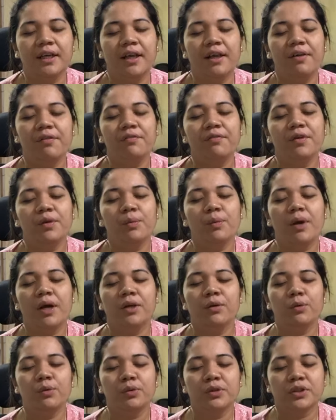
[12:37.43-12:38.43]

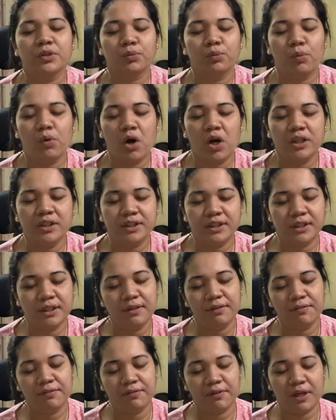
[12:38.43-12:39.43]
everyone who is
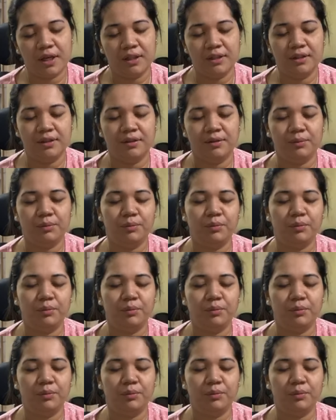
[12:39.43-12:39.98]
watching, Father,